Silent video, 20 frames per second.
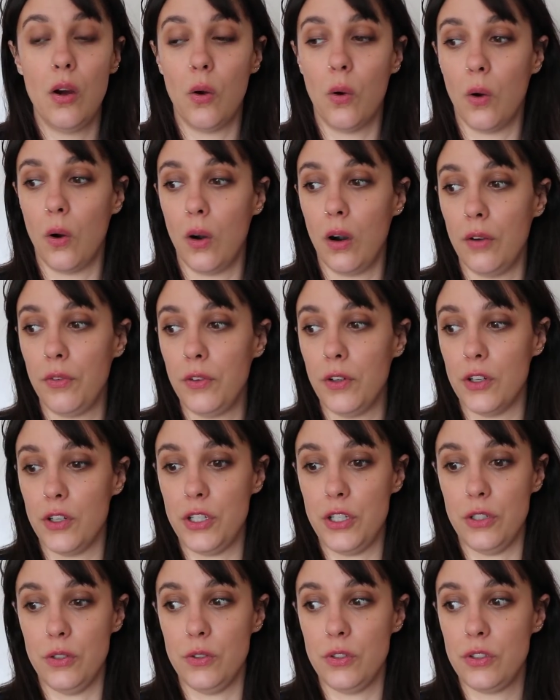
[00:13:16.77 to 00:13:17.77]
or if you're
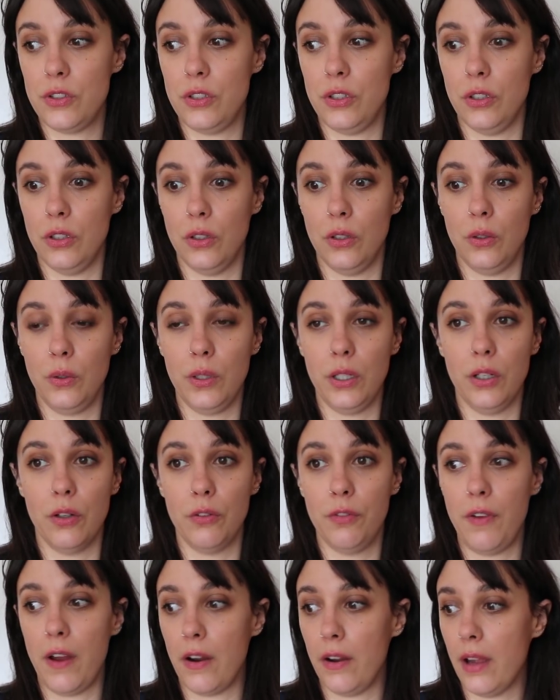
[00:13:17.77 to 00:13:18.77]
used to, you
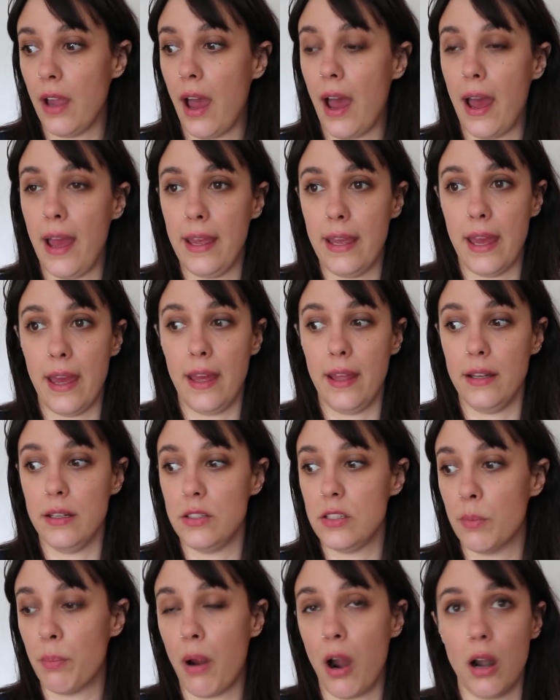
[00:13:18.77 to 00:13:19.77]
know, very
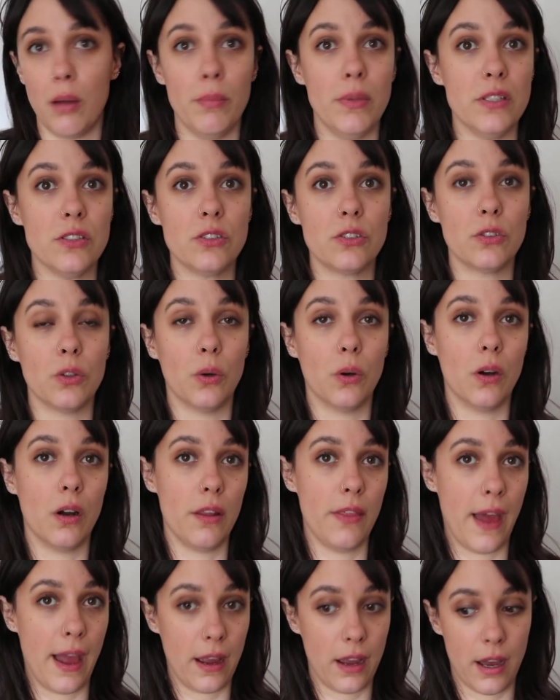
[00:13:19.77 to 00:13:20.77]
high-end department
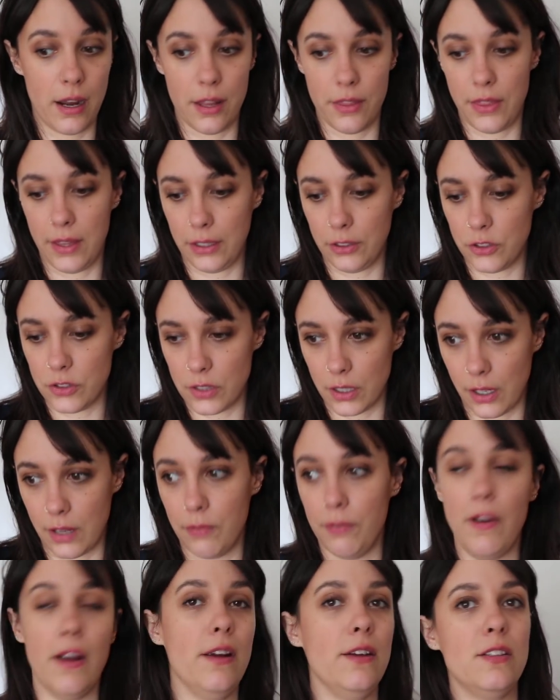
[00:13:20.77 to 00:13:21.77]
store, that kind of thing, just like
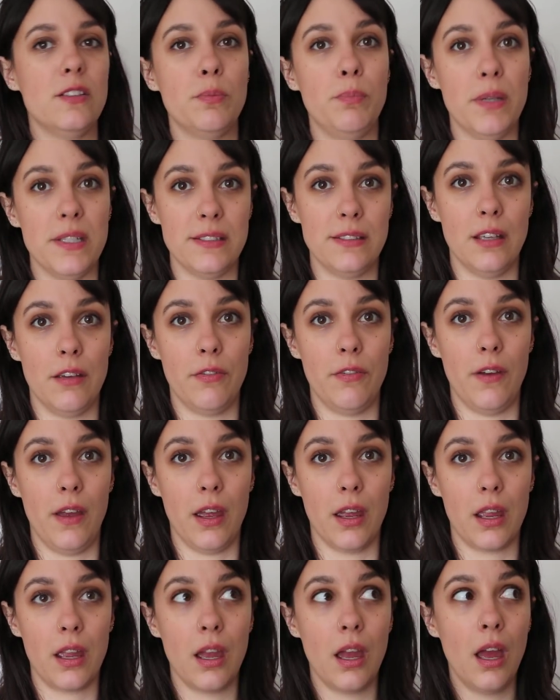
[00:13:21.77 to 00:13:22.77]
very
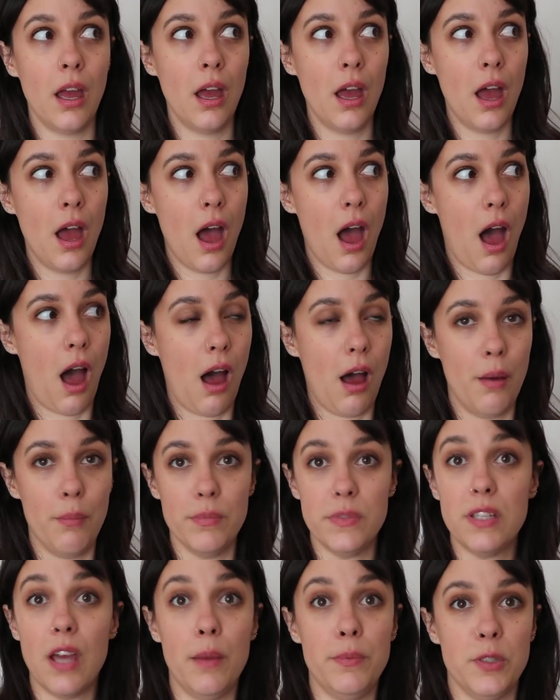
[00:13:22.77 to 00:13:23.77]
specific
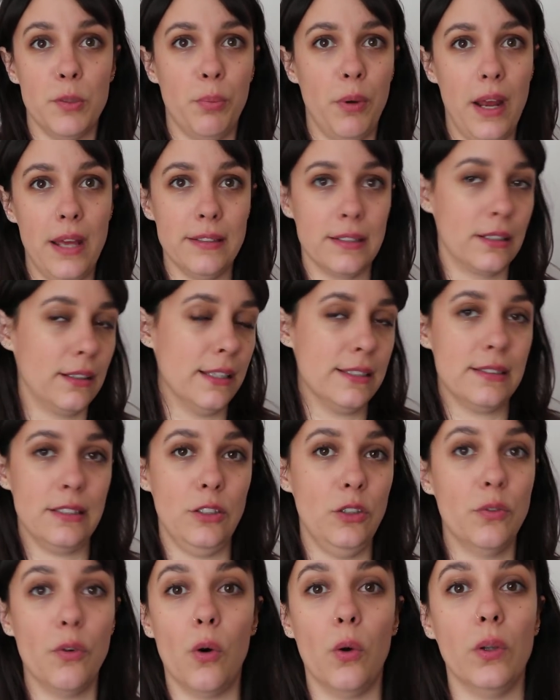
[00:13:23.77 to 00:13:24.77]
types of brands. Like, let's say
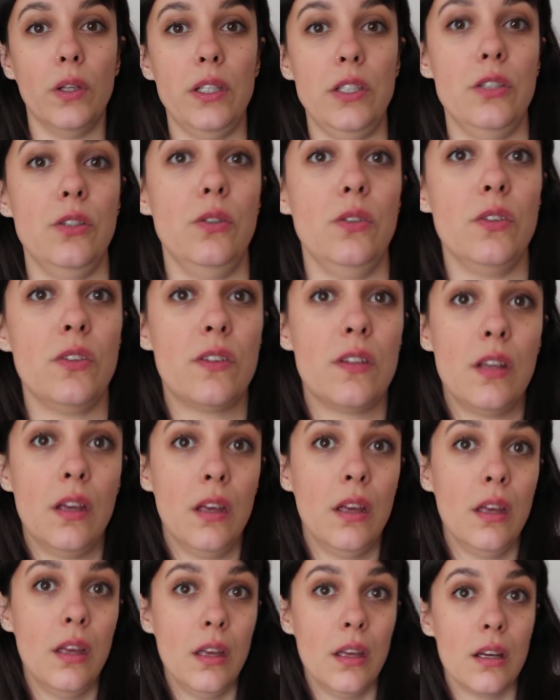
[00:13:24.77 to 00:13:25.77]
you've only used
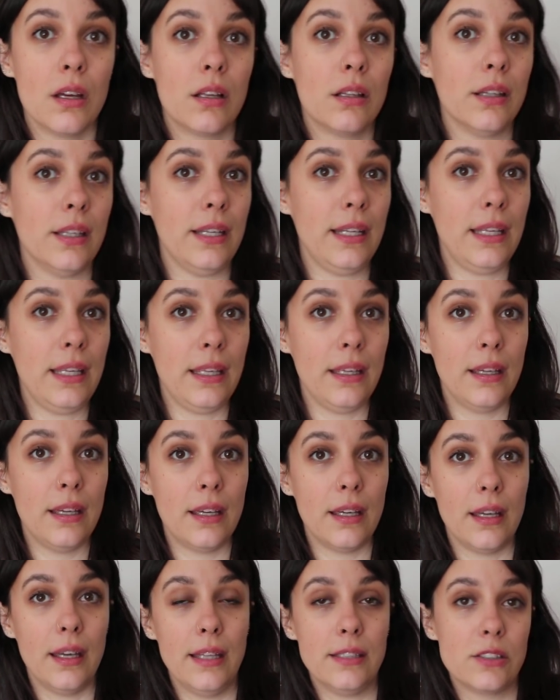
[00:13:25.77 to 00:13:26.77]

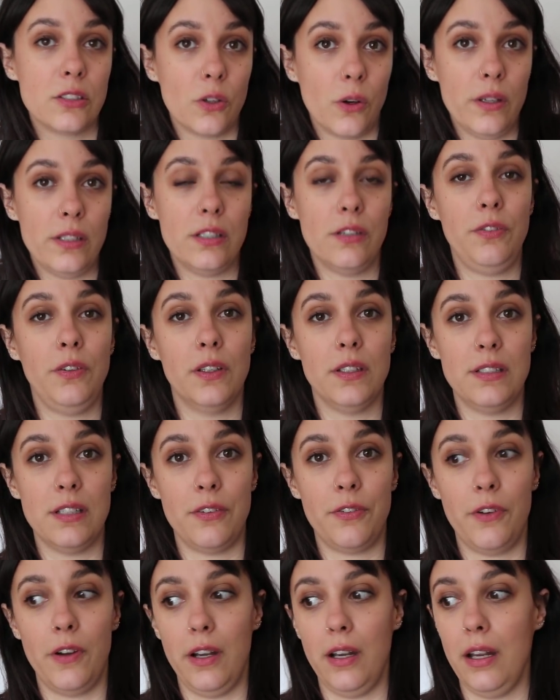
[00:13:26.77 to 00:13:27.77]
Clinique, it's going to feel
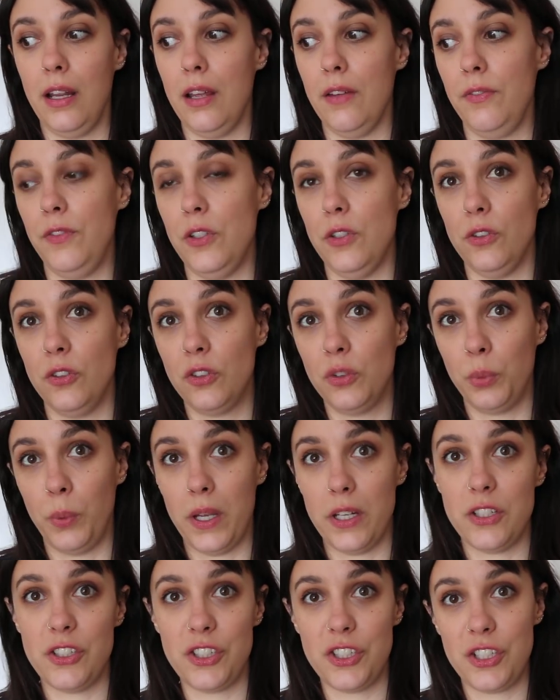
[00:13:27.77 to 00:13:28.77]
different if you
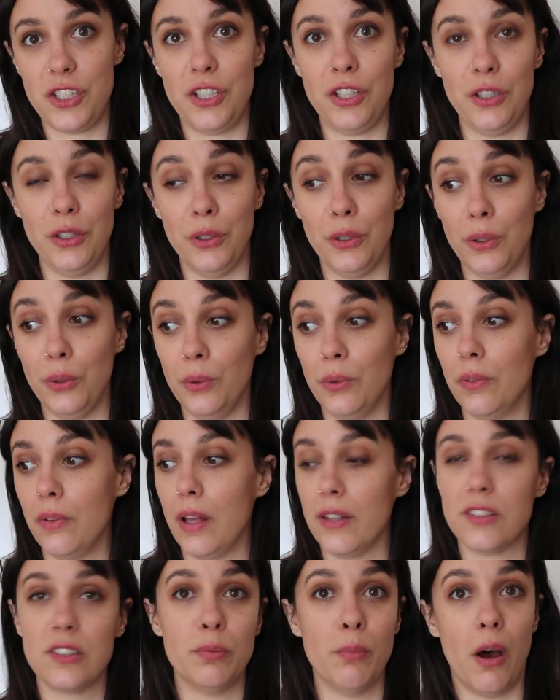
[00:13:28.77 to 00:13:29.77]
switch to
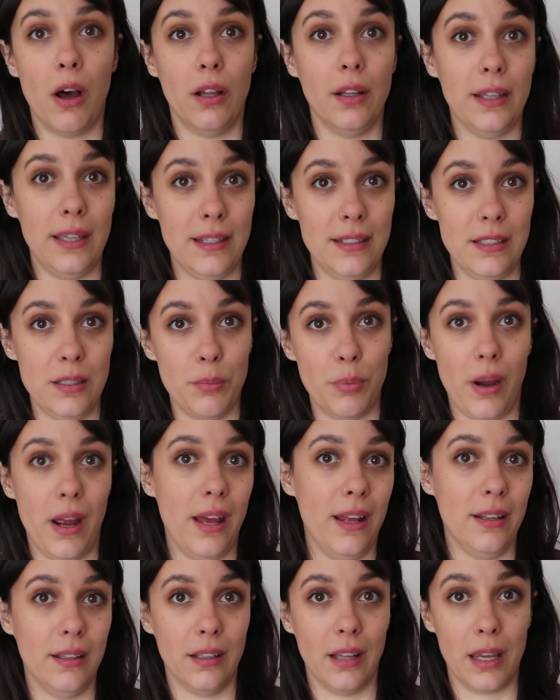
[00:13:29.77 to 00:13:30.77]
a small indie
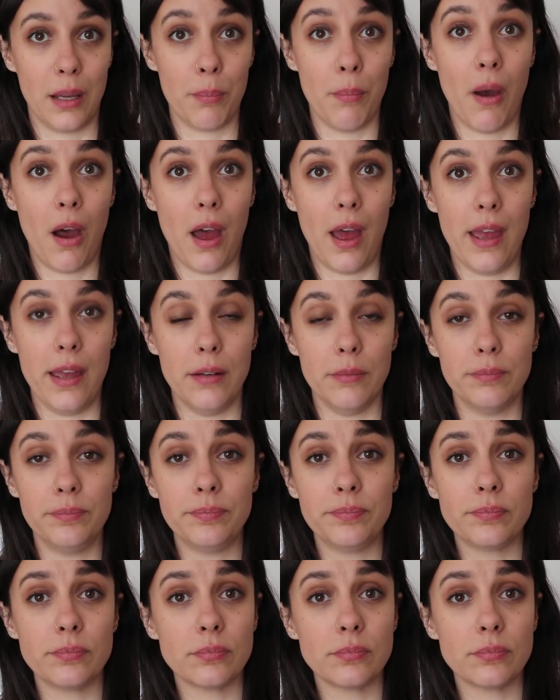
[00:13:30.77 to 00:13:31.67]
brand like mine.